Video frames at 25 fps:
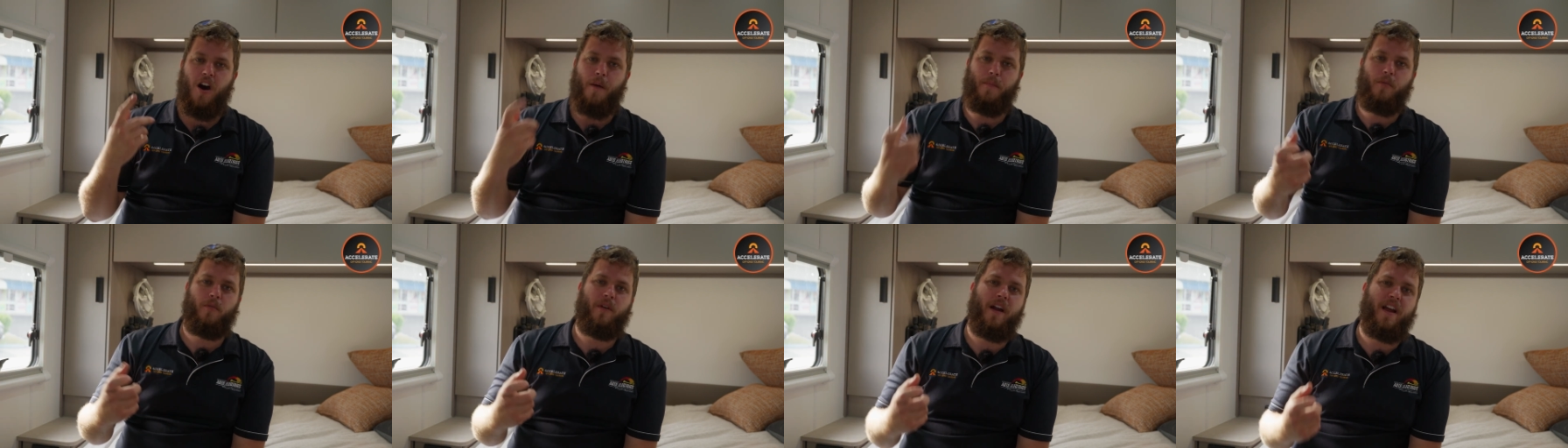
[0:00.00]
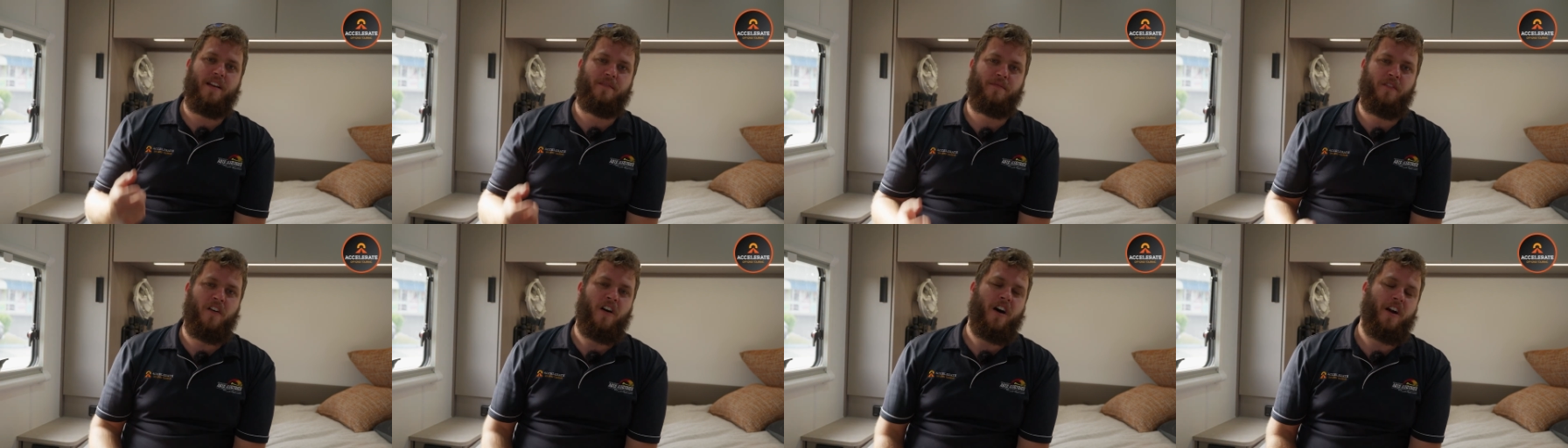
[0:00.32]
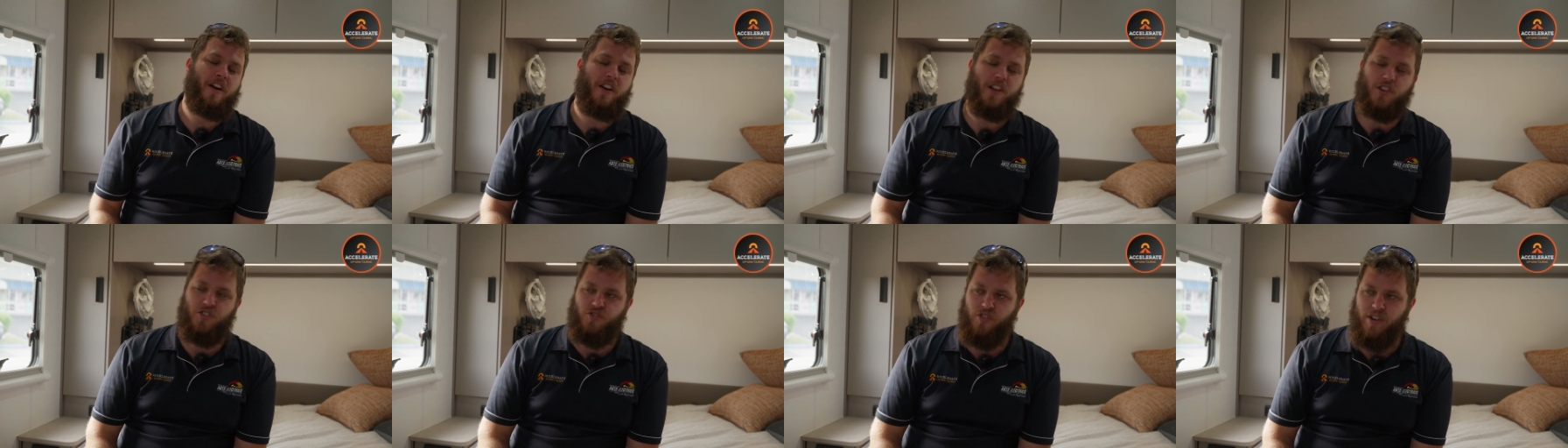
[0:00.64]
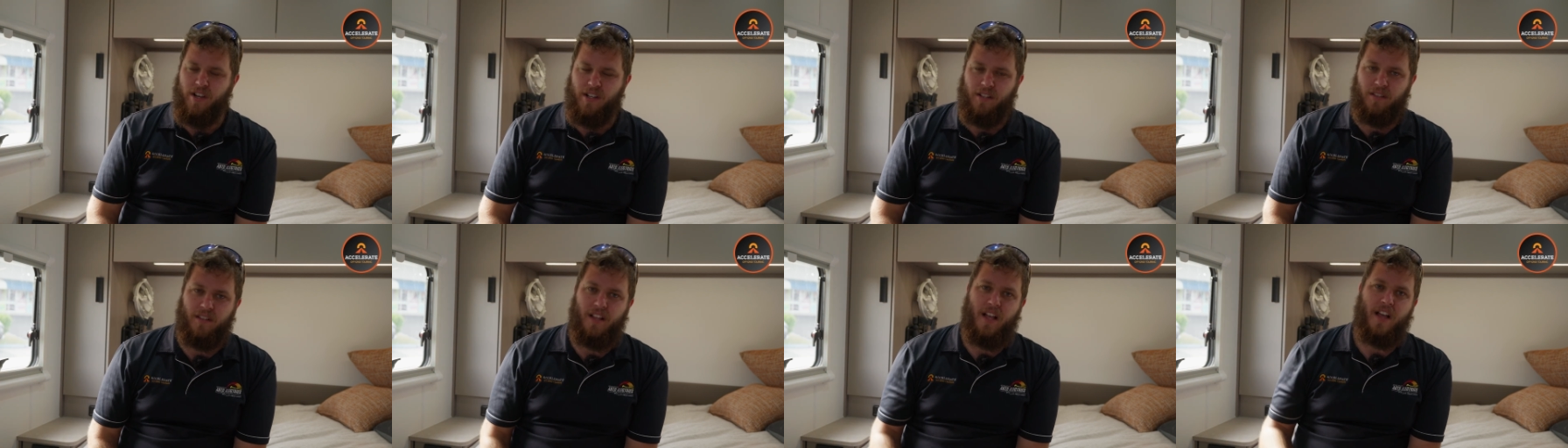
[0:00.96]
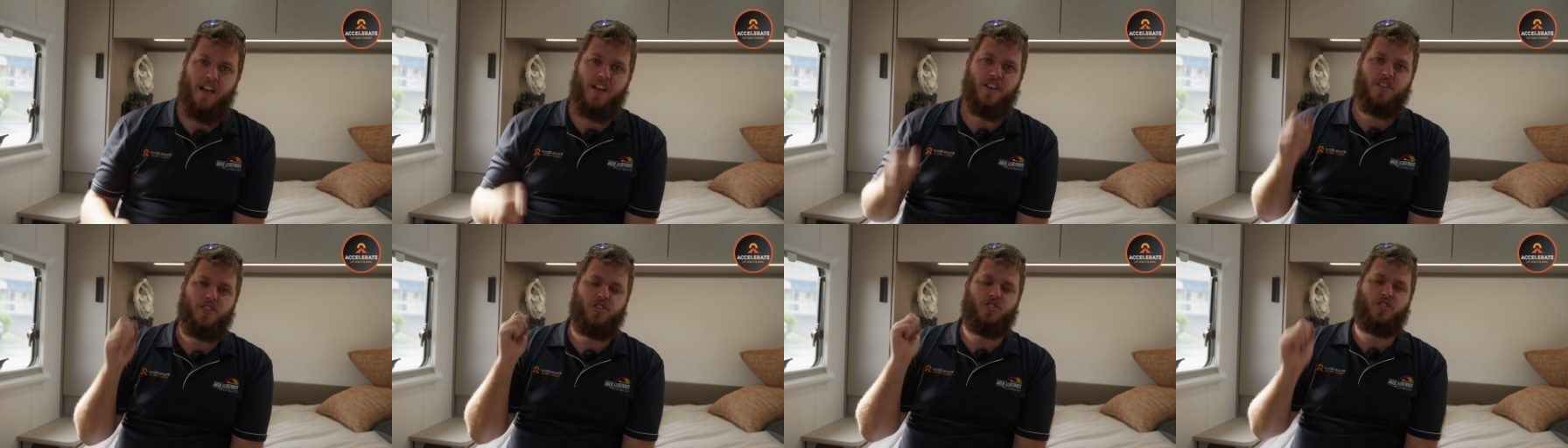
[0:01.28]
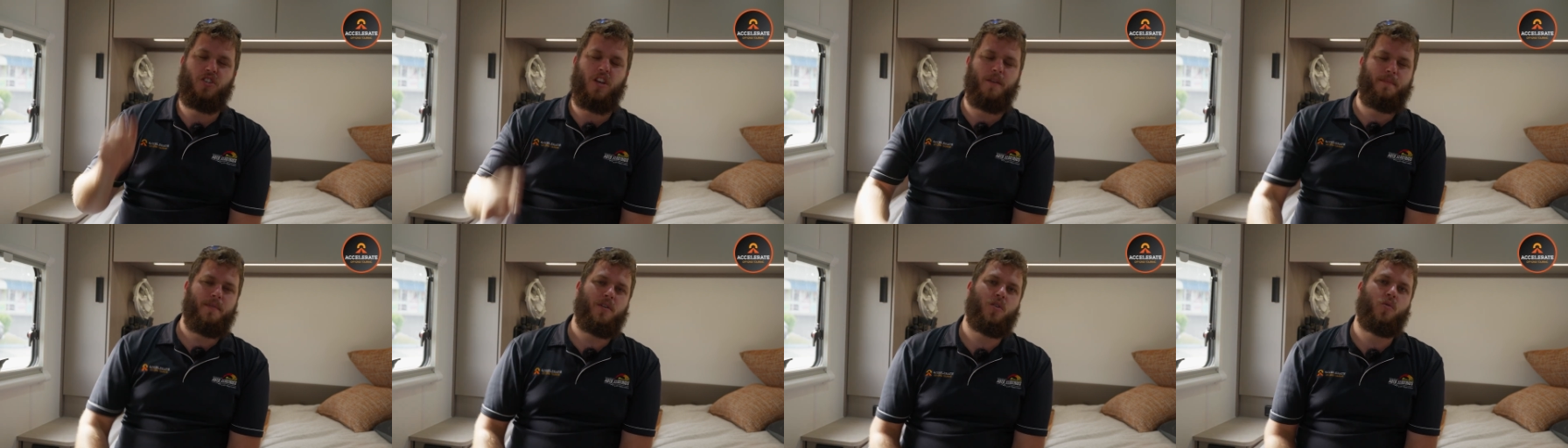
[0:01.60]
operate via a drill,
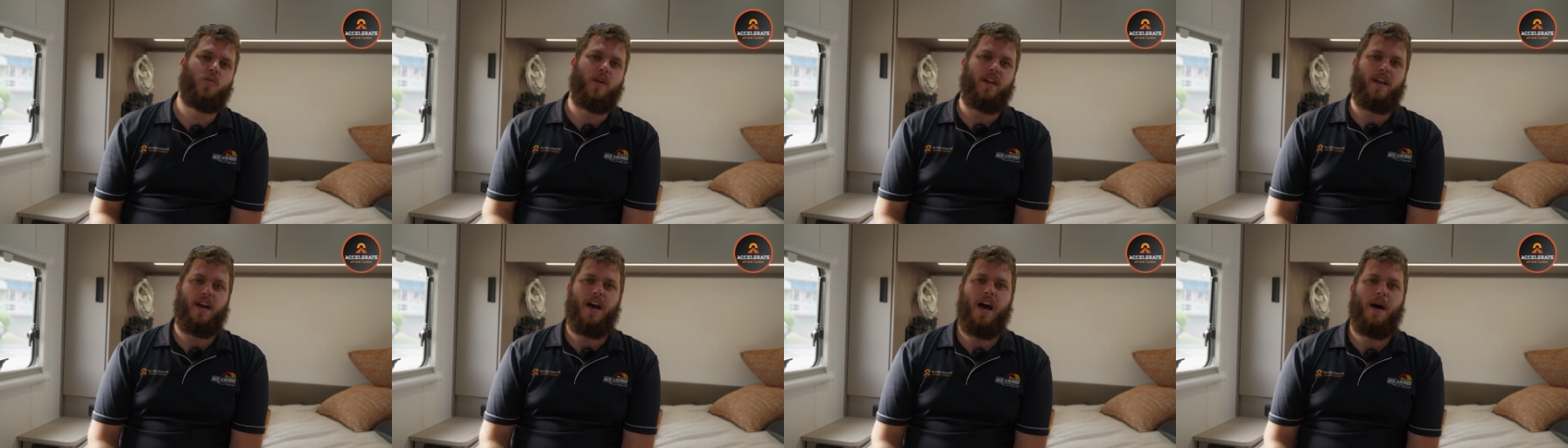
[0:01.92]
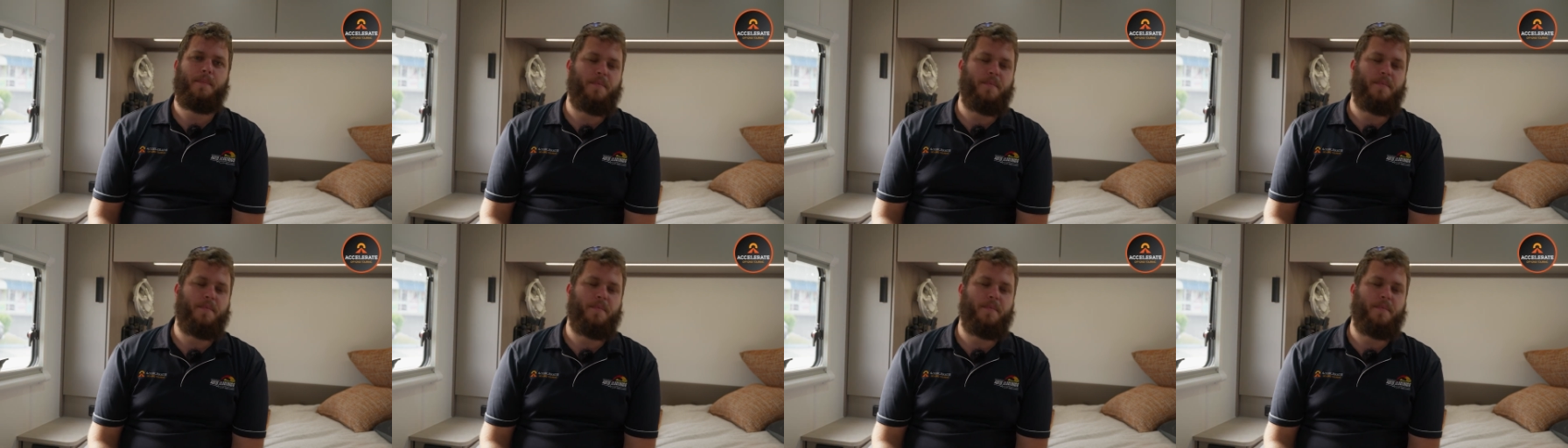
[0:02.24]
super quick